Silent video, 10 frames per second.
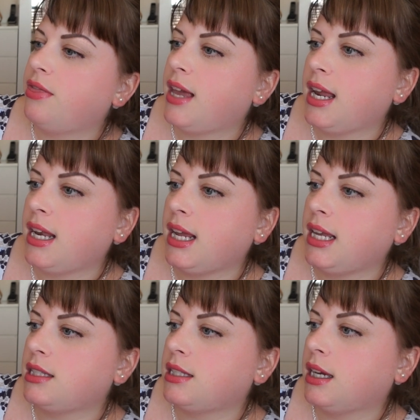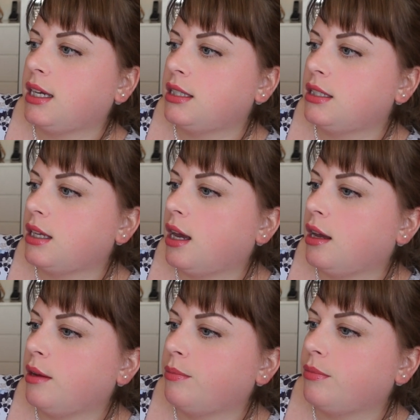Then it says
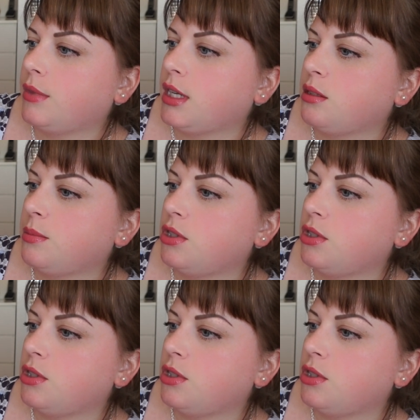there's some